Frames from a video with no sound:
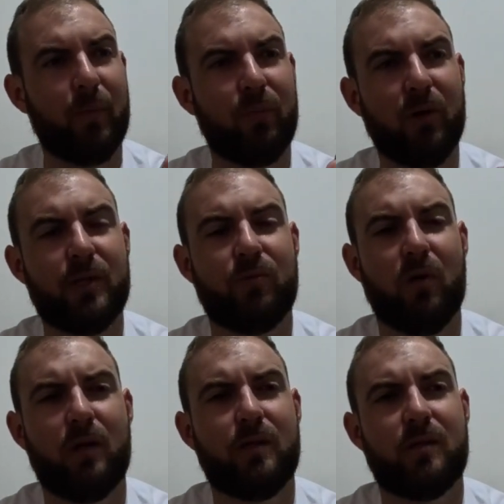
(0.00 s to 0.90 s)
Price
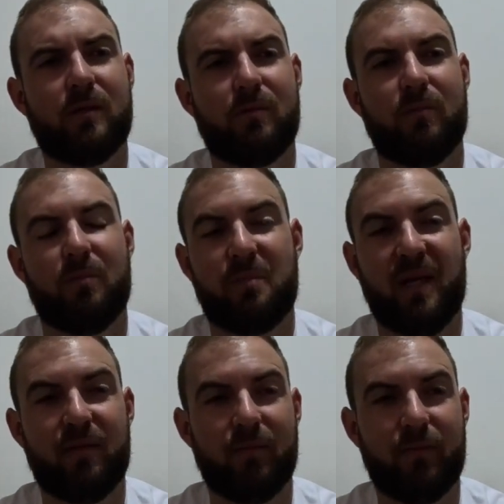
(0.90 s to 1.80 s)
wise,
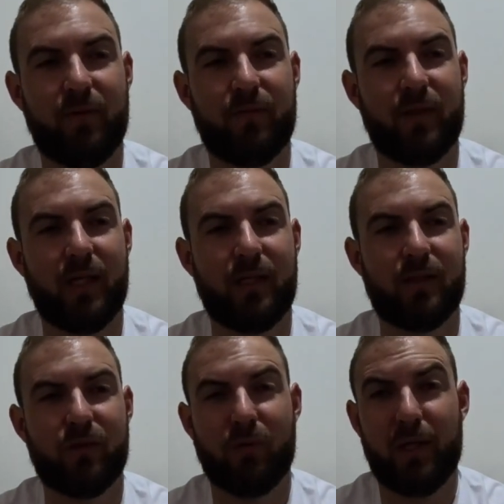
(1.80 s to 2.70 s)
about $15
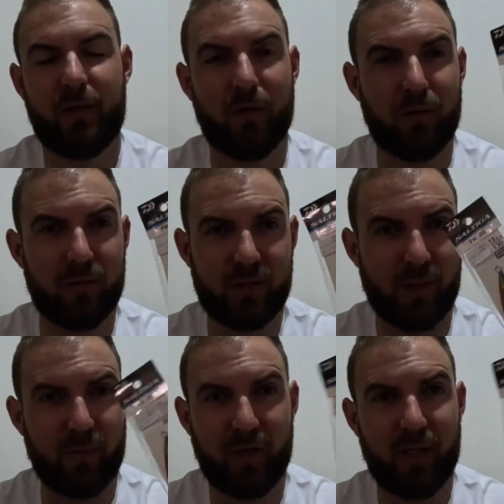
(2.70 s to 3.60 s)
to $20,
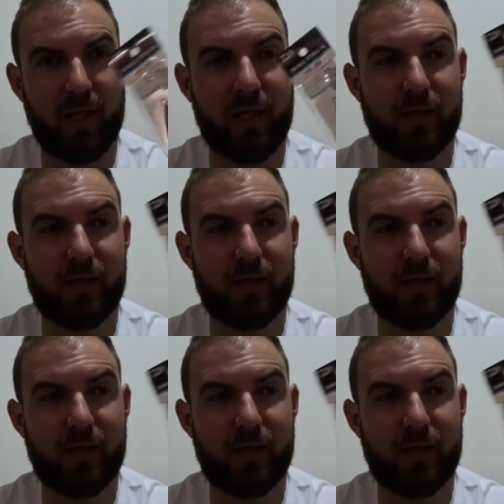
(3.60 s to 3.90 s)
somewhere there.